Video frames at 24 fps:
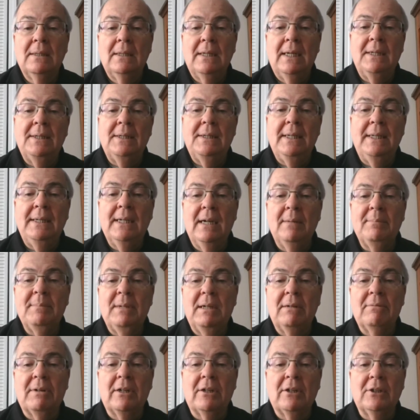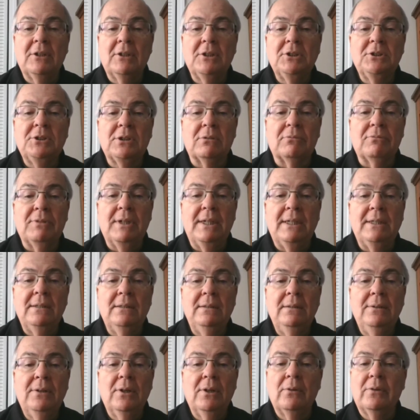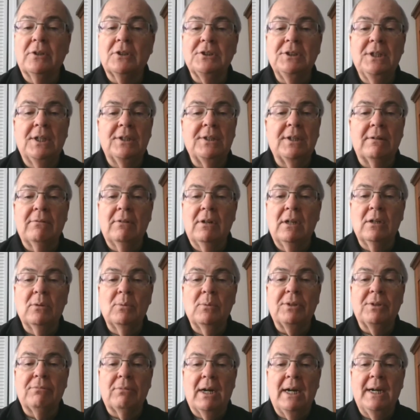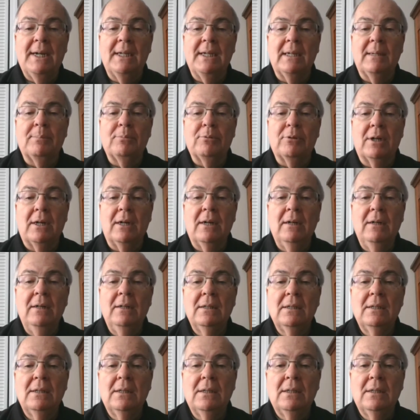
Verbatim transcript: It need not be rehearsed or written, though there's nothing wrong with writing a prayer.